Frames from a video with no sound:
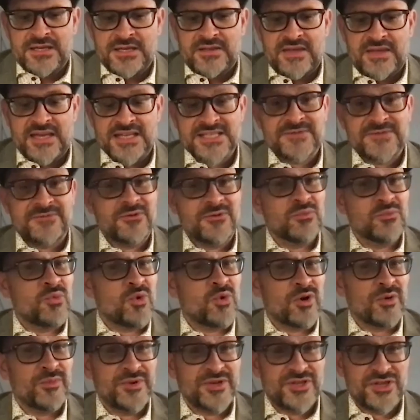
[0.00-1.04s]
That's for
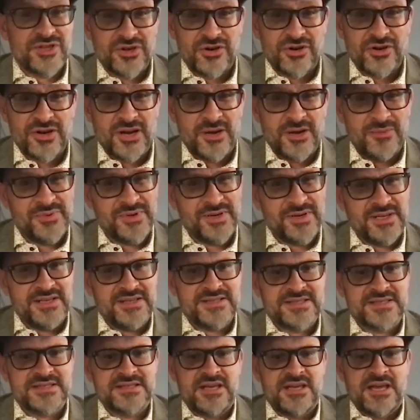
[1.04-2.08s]
more mature
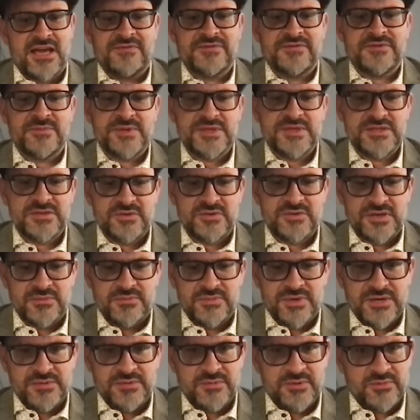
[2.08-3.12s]
companies. You have to be doing a
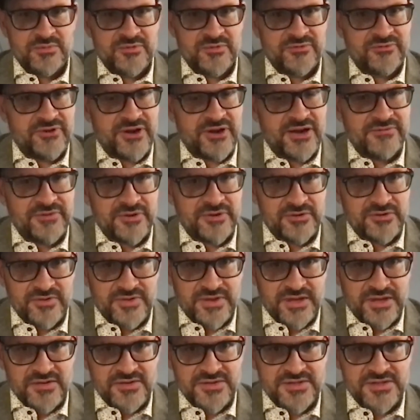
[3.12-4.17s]
minimum of
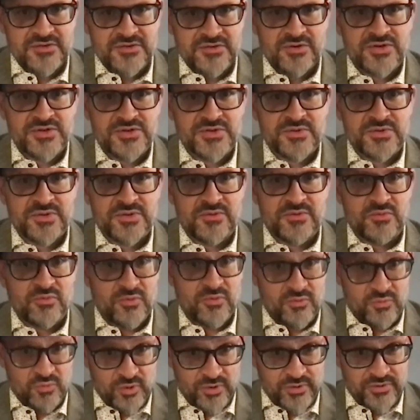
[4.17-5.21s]
$500,000
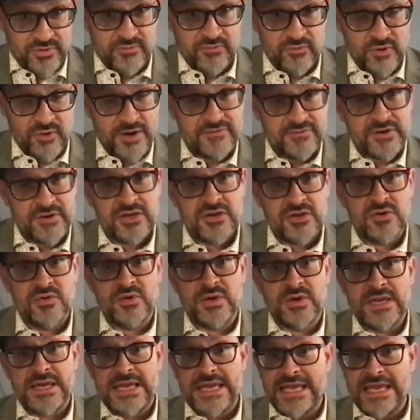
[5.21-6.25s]
worth of
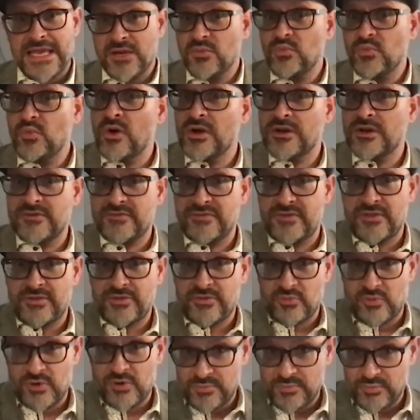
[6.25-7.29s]
revenue in one of the
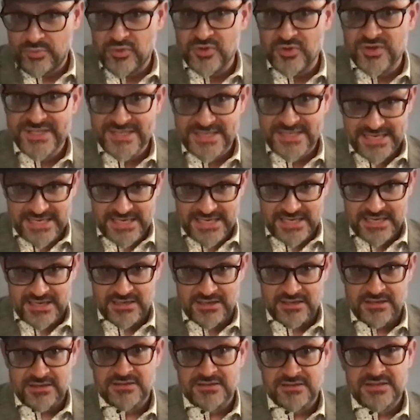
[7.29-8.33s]
three
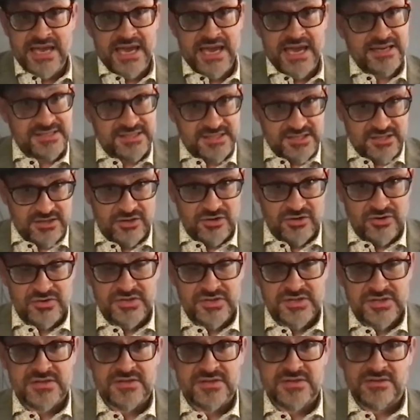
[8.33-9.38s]
preceding tax
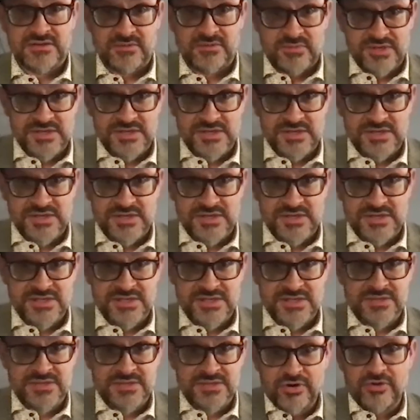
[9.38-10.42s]
years. So that must
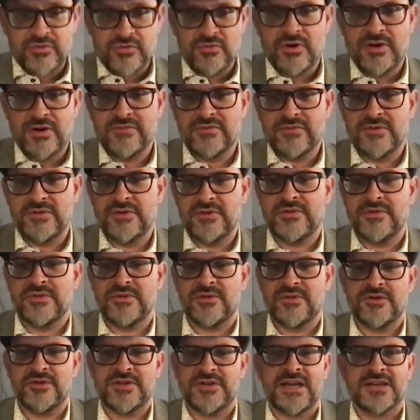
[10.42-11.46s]
be reported revenue
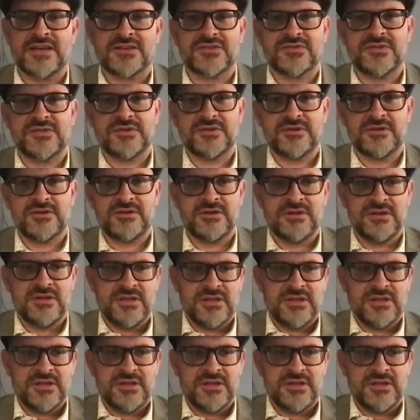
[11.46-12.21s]
through your tax return.